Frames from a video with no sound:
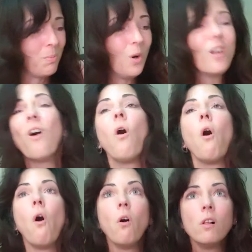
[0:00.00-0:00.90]
put
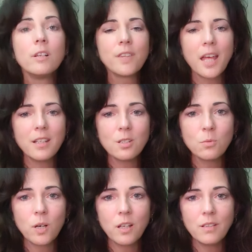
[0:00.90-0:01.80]
all of that into
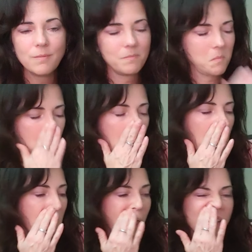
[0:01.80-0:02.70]
one,
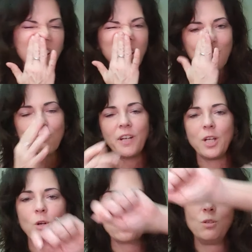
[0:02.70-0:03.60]
maybe those funny
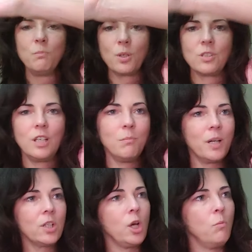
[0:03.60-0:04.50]
cartoon books that you can
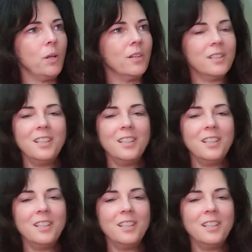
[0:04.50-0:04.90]
barely open.